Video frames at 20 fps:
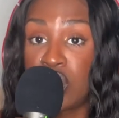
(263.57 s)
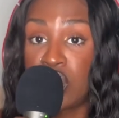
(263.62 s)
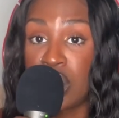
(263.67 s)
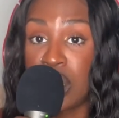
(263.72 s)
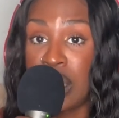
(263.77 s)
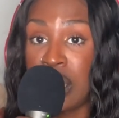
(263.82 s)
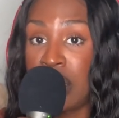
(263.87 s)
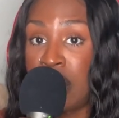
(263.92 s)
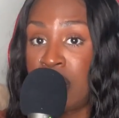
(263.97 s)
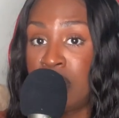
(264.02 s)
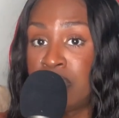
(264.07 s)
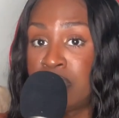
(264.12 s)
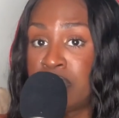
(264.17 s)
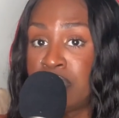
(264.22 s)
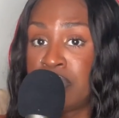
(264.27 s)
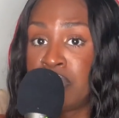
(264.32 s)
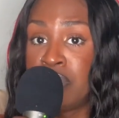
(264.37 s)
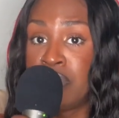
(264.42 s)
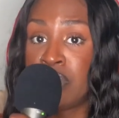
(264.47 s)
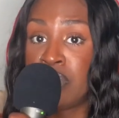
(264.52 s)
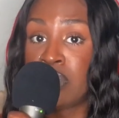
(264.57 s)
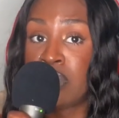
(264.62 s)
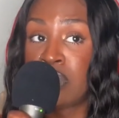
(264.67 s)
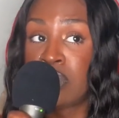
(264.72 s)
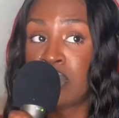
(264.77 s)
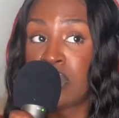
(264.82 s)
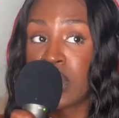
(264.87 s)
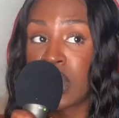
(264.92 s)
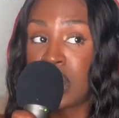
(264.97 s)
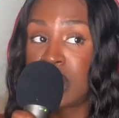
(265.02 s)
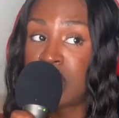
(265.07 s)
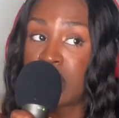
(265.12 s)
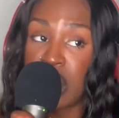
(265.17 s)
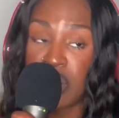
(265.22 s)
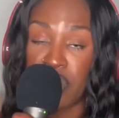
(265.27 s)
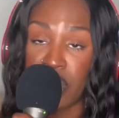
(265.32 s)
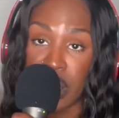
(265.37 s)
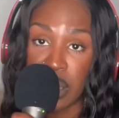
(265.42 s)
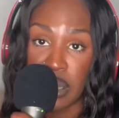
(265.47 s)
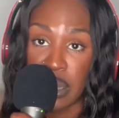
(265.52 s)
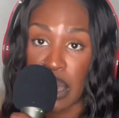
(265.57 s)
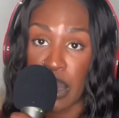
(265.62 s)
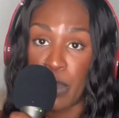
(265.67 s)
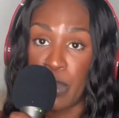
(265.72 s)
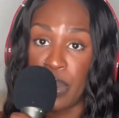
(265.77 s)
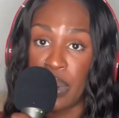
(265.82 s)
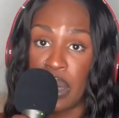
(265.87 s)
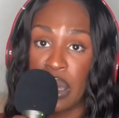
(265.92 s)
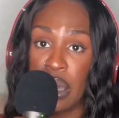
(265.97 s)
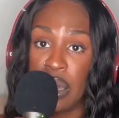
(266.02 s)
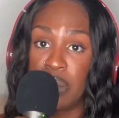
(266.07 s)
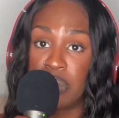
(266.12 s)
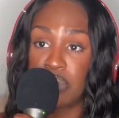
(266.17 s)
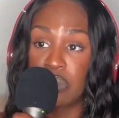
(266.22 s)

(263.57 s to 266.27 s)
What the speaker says: and stuff like that. But